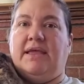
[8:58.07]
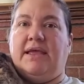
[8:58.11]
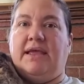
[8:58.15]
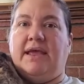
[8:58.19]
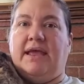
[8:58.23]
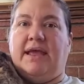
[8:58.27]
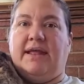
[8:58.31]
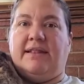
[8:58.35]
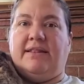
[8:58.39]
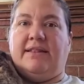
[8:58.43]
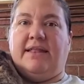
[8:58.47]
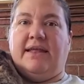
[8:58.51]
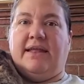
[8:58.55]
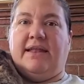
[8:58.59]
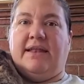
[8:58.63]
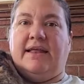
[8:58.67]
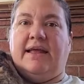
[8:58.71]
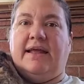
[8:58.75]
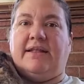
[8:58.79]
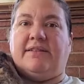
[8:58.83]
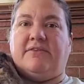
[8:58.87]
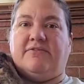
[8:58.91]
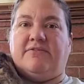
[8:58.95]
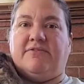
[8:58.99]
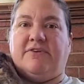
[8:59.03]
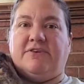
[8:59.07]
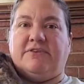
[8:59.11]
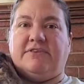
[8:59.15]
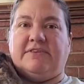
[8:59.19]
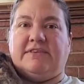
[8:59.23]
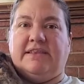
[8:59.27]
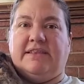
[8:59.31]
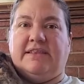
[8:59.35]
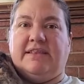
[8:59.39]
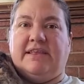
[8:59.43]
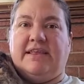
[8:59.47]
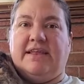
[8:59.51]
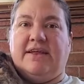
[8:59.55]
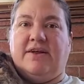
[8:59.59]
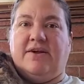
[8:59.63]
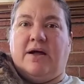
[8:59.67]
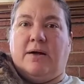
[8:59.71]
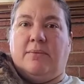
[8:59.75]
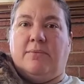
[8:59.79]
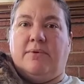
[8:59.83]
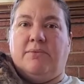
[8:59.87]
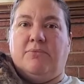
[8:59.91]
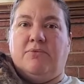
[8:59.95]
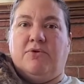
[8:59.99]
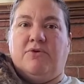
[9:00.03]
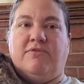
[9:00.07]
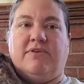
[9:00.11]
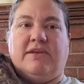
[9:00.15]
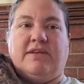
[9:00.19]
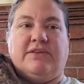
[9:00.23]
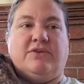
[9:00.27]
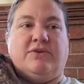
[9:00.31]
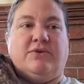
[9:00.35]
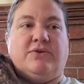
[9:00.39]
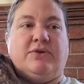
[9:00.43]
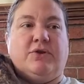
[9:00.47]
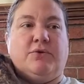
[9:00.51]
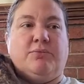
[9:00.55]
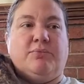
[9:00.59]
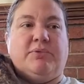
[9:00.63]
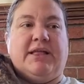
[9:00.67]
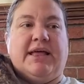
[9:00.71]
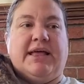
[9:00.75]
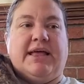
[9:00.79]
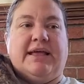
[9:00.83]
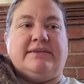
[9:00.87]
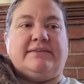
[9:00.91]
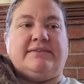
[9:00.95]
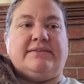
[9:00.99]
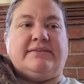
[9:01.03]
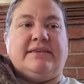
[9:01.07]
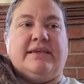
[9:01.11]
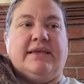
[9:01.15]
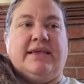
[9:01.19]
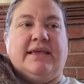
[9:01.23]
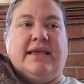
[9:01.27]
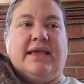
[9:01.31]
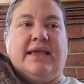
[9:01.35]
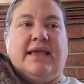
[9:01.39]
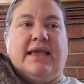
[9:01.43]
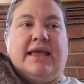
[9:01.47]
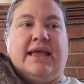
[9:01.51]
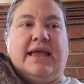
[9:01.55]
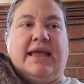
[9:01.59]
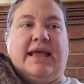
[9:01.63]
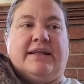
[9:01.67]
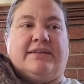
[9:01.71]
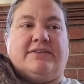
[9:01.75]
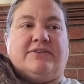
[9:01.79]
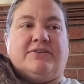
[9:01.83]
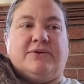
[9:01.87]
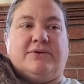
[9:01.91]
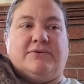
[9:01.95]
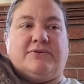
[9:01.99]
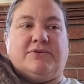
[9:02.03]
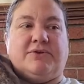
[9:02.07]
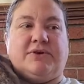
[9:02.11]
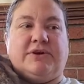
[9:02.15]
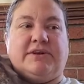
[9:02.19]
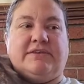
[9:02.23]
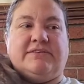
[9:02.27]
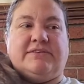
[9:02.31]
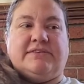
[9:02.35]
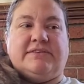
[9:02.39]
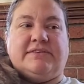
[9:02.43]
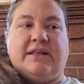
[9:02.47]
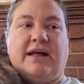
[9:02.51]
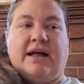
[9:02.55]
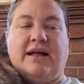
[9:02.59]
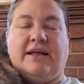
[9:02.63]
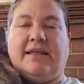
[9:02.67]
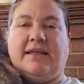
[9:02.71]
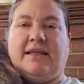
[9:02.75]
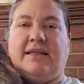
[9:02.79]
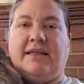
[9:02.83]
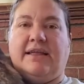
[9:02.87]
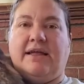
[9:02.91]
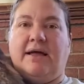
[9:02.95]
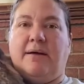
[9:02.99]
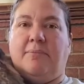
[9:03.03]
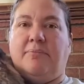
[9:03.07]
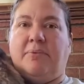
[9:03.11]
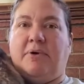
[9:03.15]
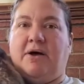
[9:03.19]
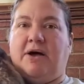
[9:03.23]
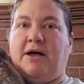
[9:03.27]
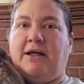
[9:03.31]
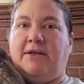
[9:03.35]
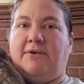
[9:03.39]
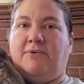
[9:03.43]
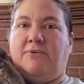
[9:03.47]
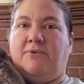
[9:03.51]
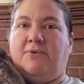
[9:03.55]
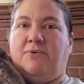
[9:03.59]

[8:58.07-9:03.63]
And then at the first of the year, I'll be moving to a new place. And so sort of stocking up on